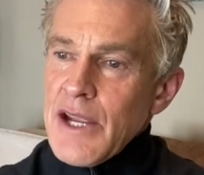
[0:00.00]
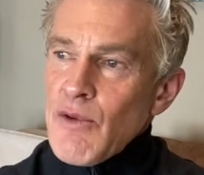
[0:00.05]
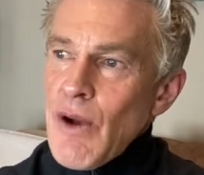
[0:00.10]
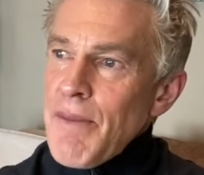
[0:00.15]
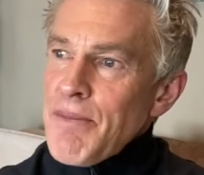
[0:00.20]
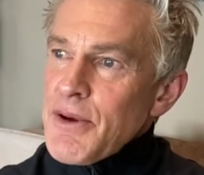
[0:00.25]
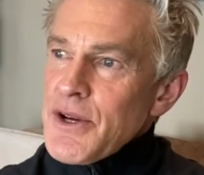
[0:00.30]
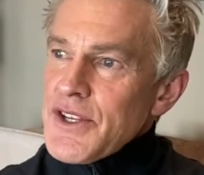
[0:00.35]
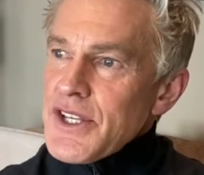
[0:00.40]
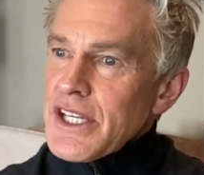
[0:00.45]

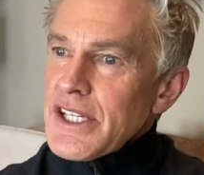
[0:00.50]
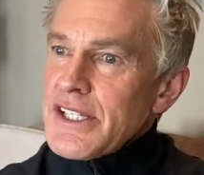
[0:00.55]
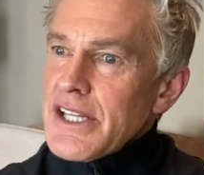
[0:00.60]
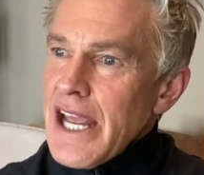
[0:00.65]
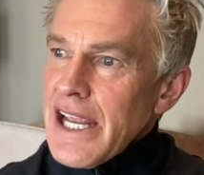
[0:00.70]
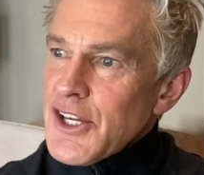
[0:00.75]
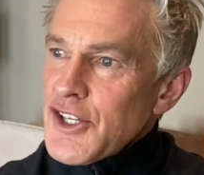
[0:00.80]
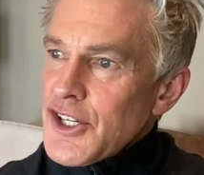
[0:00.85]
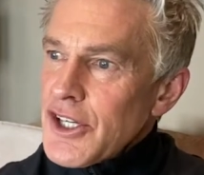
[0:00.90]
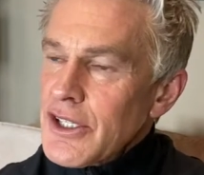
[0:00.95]

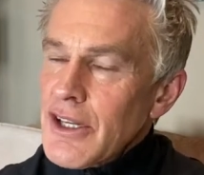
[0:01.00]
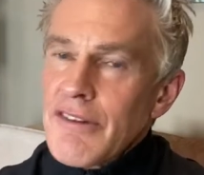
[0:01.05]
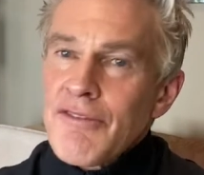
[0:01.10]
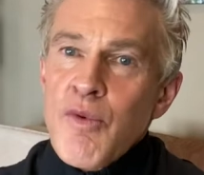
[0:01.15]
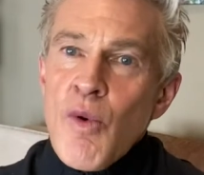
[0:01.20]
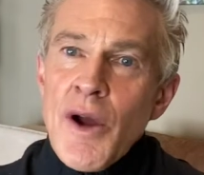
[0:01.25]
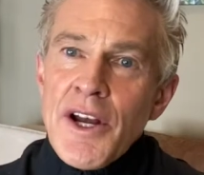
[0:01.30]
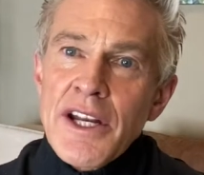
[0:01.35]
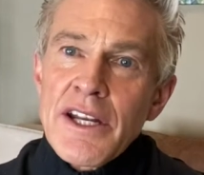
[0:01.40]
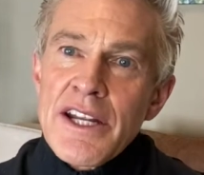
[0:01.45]
representation of
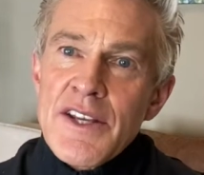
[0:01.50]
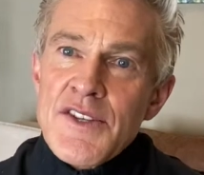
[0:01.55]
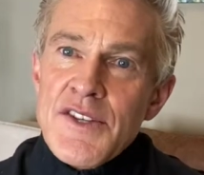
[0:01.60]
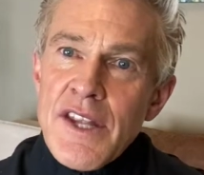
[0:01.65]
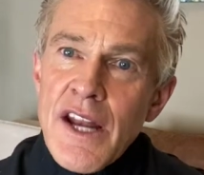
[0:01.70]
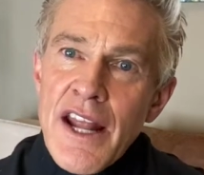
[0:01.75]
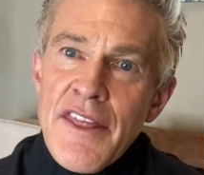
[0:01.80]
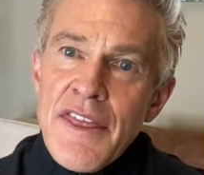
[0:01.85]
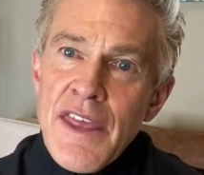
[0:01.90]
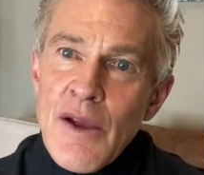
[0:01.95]
what it is
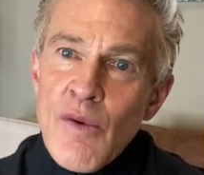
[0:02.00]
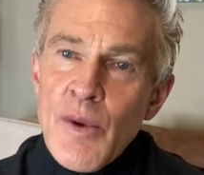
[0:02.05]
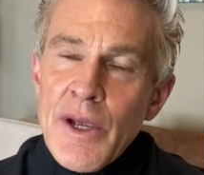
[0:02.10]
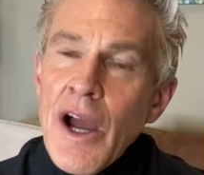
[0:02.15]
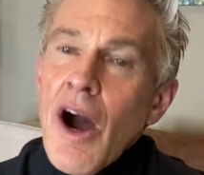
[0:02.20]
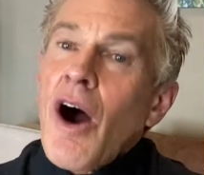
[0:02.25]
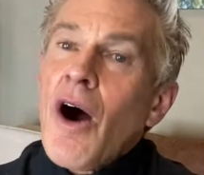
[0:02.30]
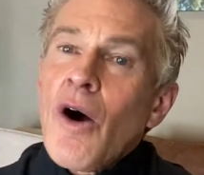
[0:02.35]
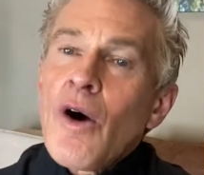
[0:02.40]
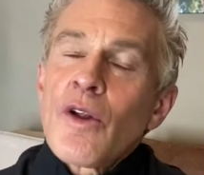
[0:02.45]
that I think we
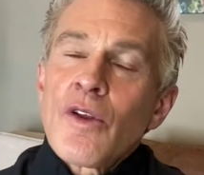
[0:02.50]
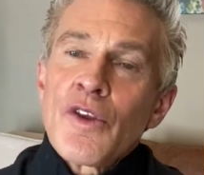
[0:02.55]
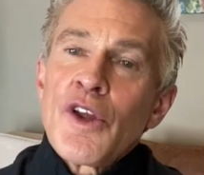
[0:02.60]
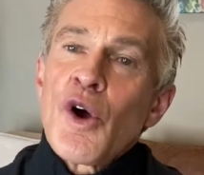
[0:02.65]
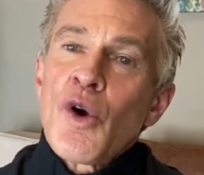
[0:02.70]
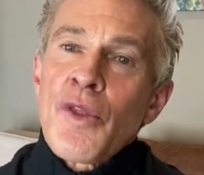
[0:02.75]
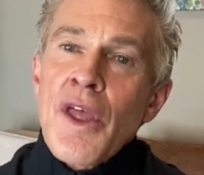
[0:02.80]
all know,